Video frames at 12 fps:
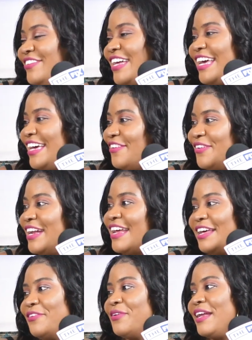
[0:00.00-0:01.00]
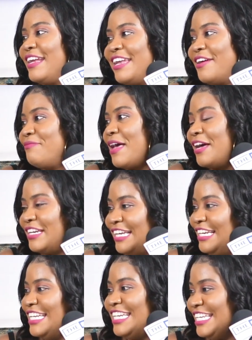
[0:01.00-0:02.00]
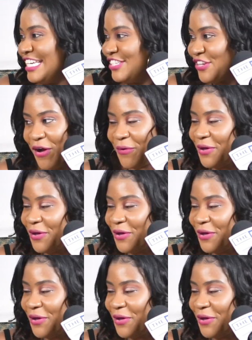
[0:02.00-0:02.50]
whether whether whether them not in the lineage or